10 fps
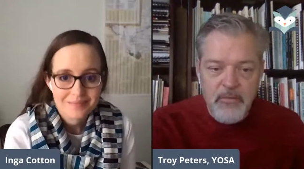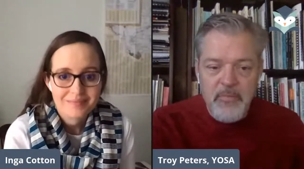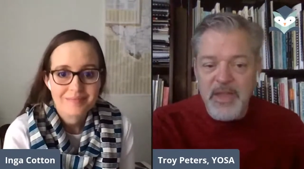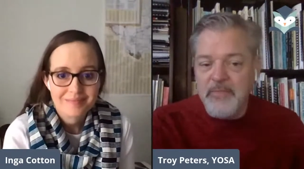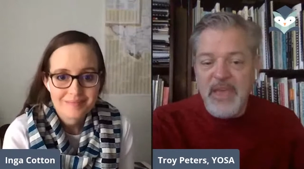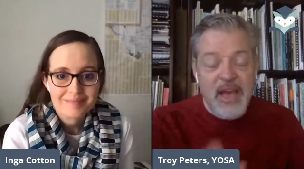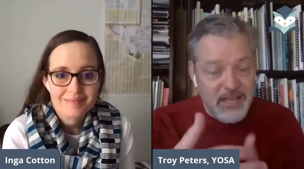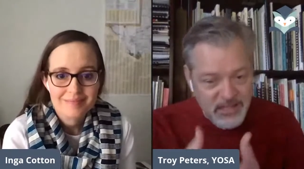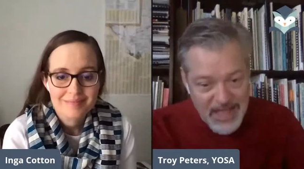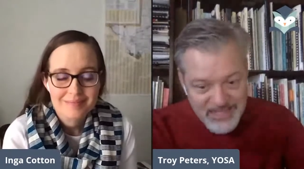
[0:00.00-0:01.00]
Speaker 1: but
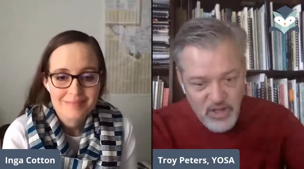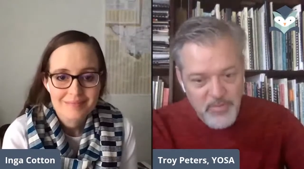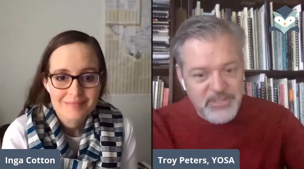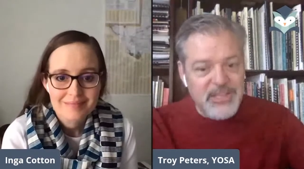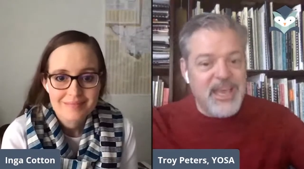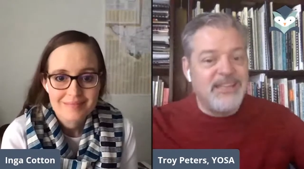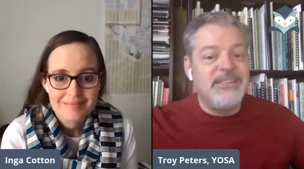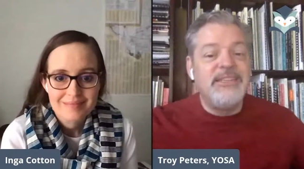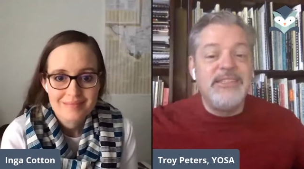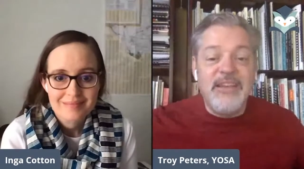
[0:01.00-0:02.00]
because classical music
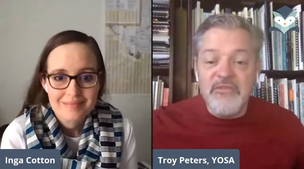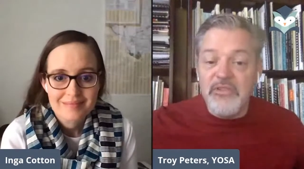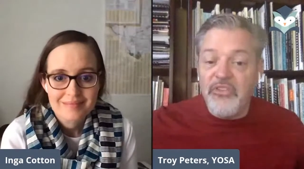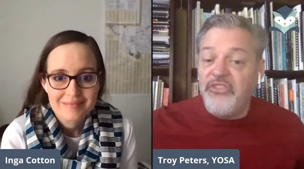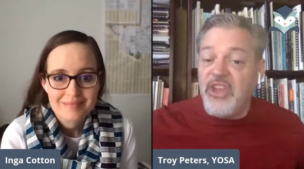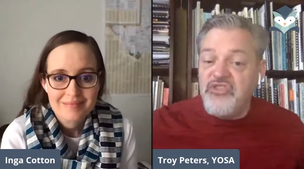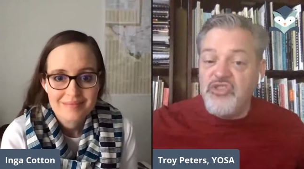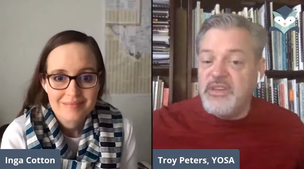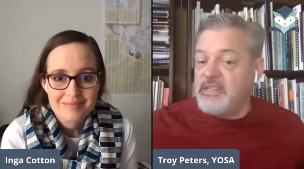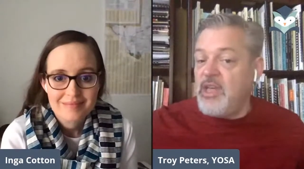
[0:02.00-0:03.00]
has this several
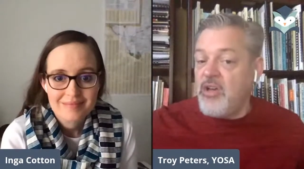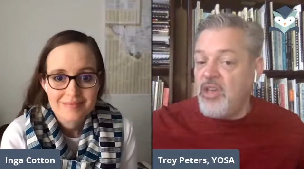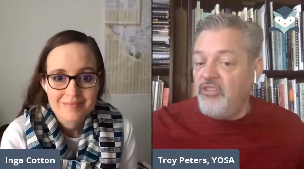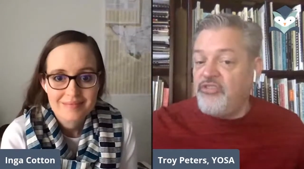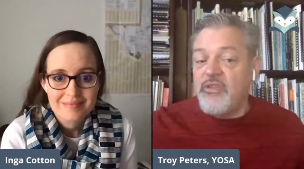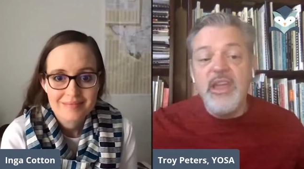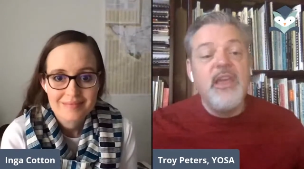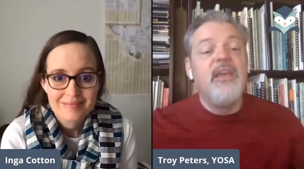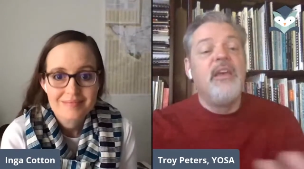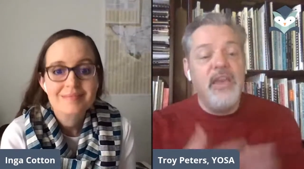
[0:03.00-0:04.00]
centuries long
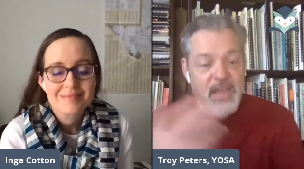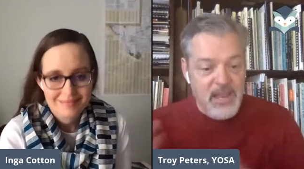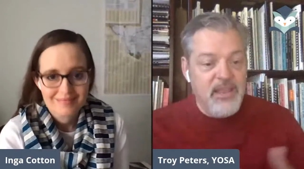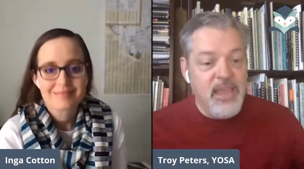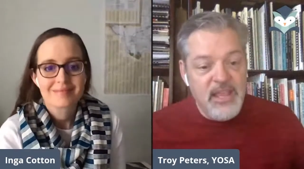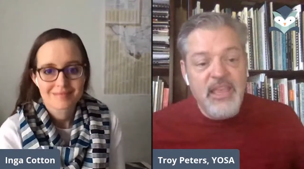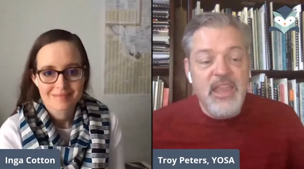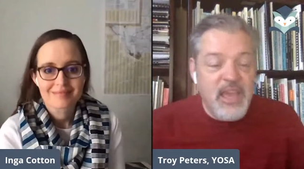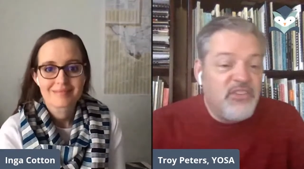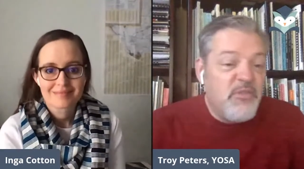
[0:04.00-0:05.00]
history, it, it
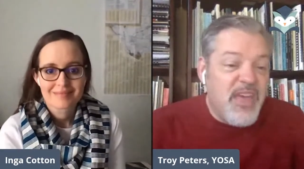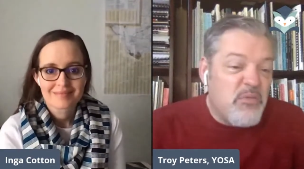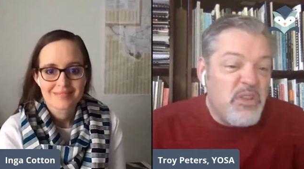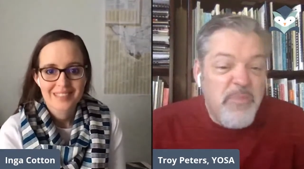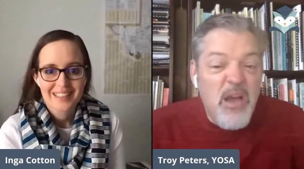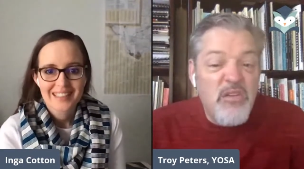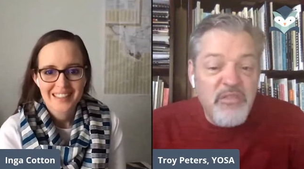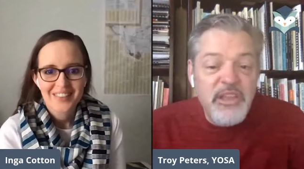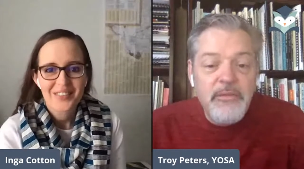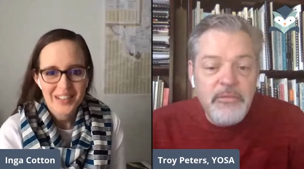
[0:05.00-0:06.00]
connects with that really
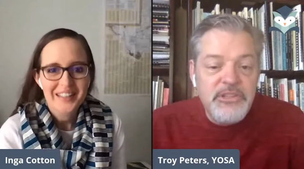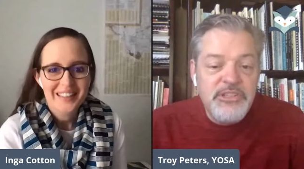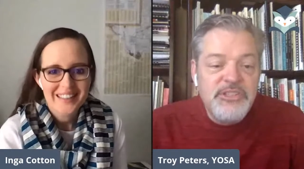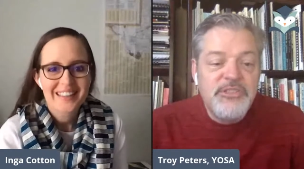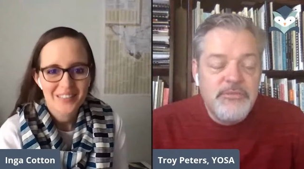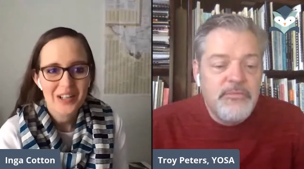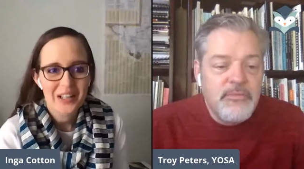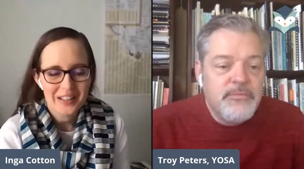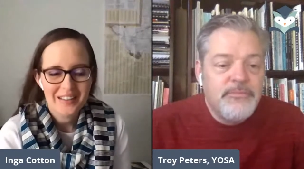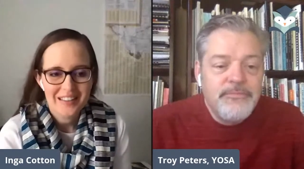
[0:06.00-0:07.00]
powerfully.
Speaker 2: Right. Which is,
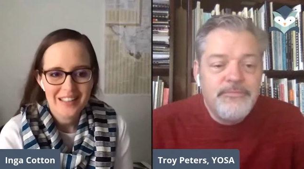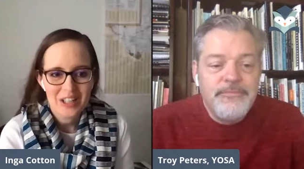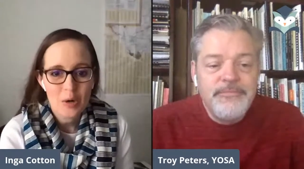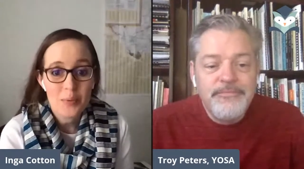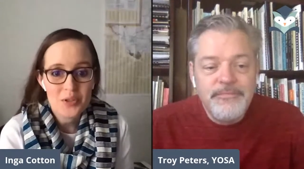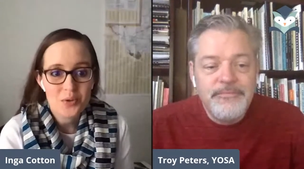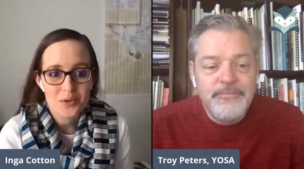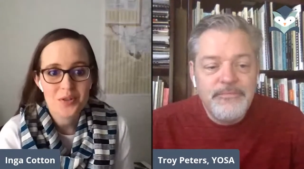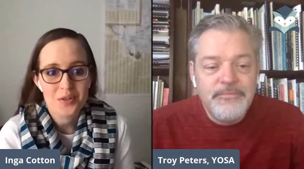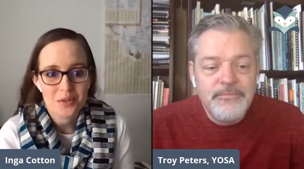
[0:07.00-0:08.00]
right. It opens
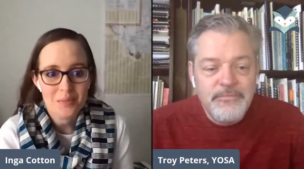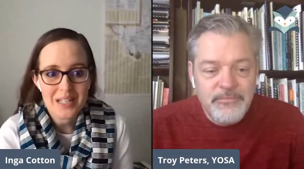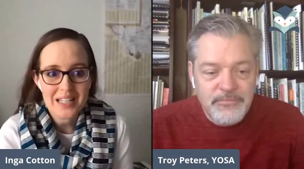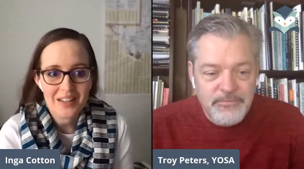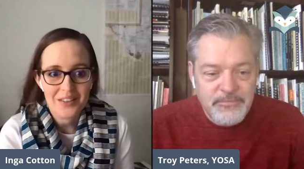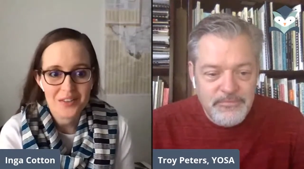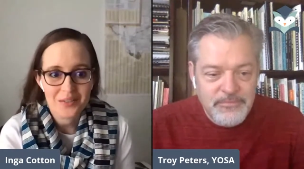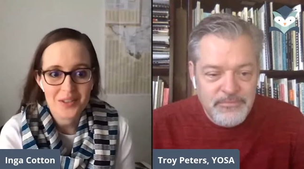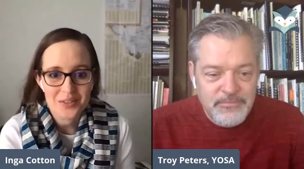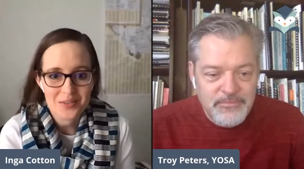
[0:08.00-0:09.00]
doors to so many eras
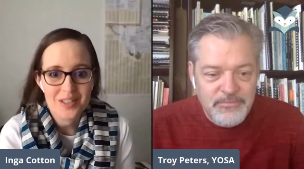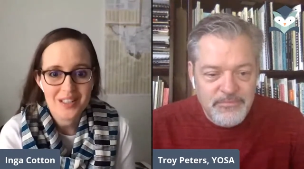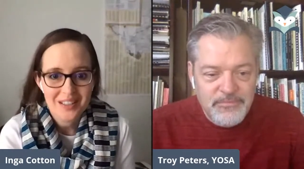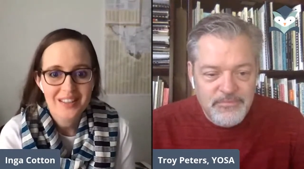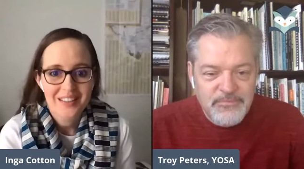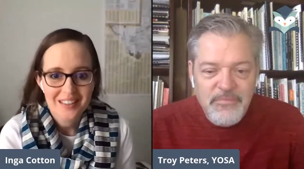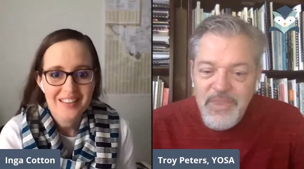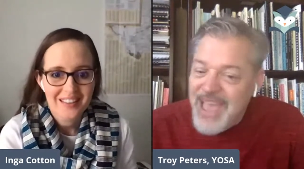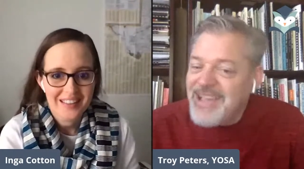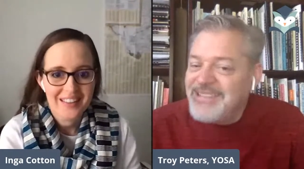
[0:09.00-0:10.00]
of history.
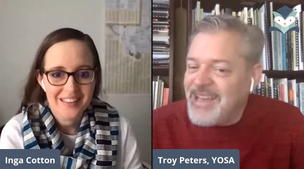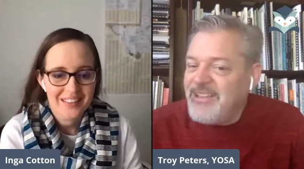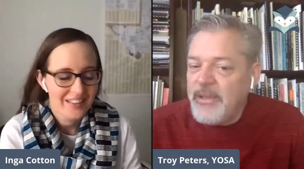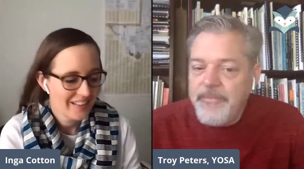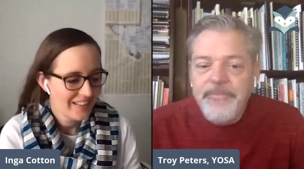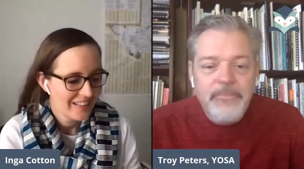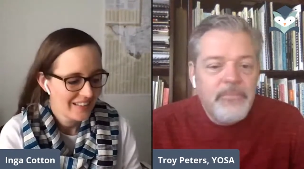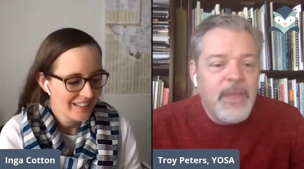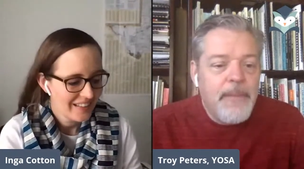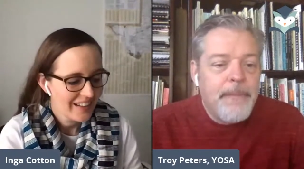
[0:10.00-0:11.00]
Yeah, yeah. exactly.
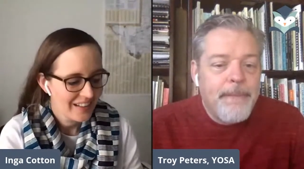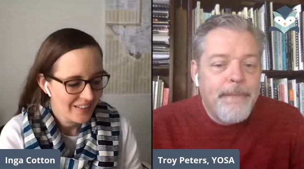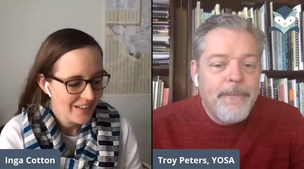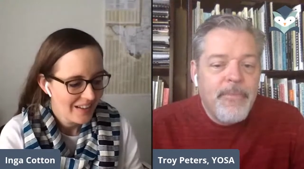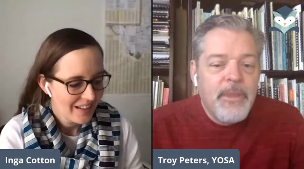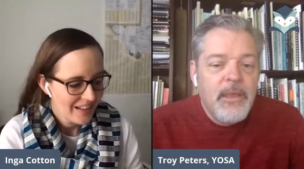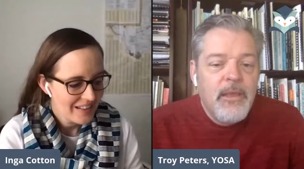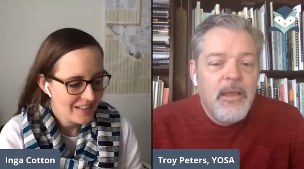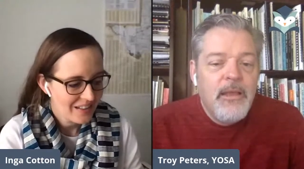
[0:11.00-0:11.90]
Yeah. yeah. I think